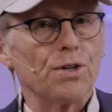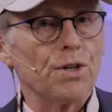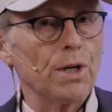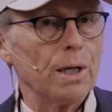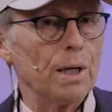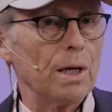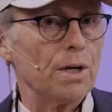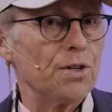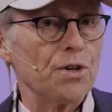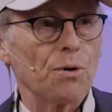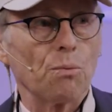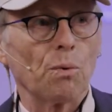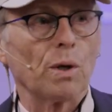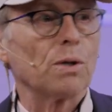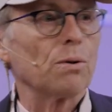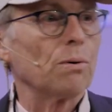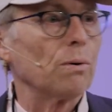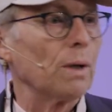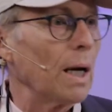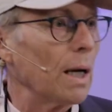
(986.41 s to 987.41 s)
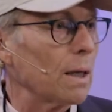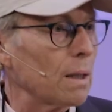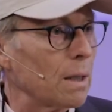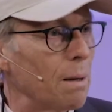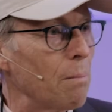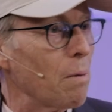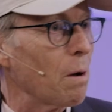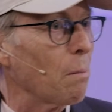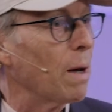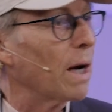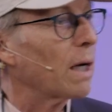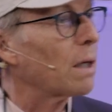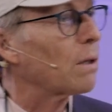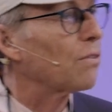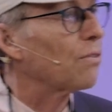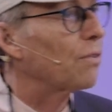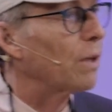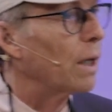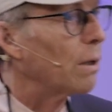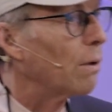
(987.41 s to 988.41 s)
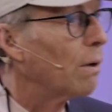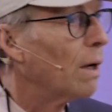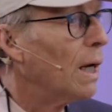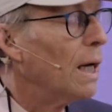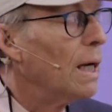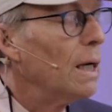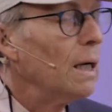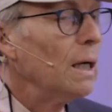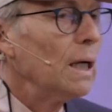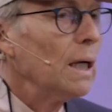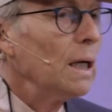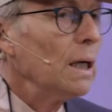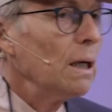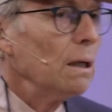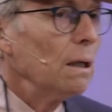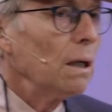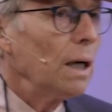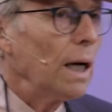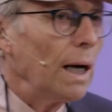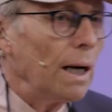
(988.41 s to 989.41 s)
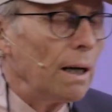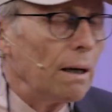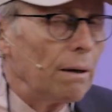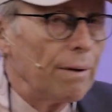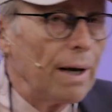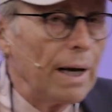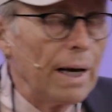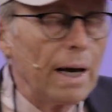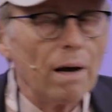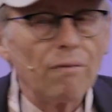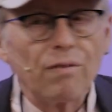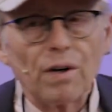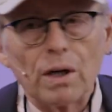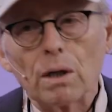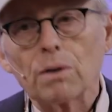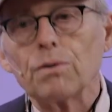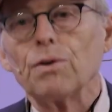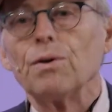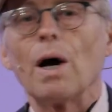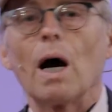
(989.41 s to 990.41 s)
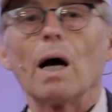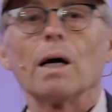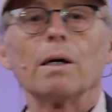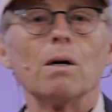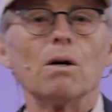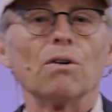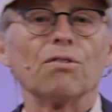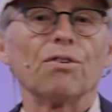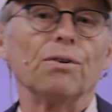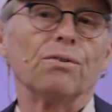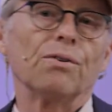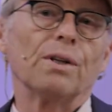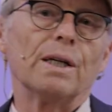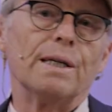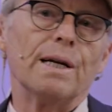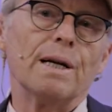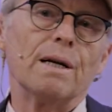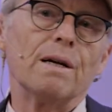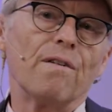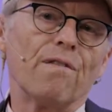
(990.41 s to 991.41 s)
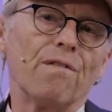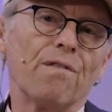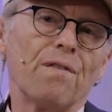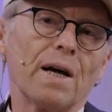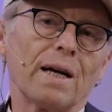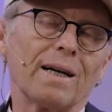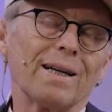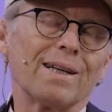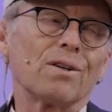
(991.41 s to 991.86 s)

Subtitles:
She did. She went to an academic medical center, and they gave another diagnosis that didn't fit.